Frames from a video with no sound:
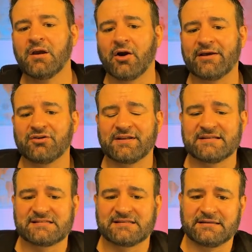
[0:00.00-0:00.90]
All right, look at
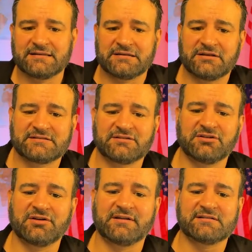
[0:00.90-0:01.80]
this. Let's
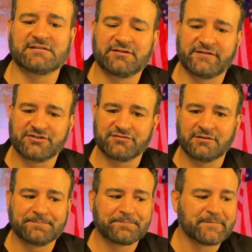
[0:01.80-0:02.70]
look at this individual.
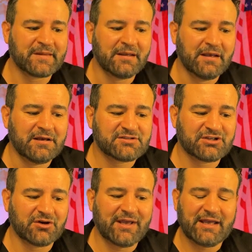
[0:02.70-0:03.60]

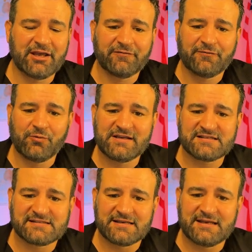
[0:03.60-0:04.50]
So if we
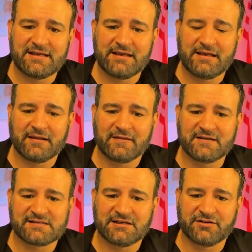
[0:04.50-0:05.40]
see
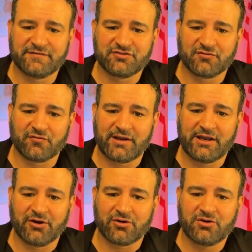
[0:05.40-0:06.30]
this individual right
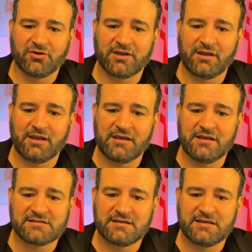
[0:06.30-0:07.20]
here, cooking
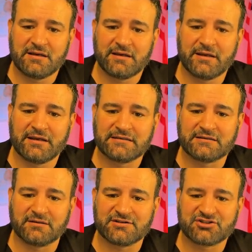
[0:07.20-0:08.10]
easy and
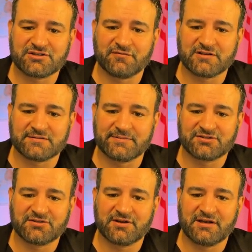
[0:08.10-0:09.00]
delicious recipes,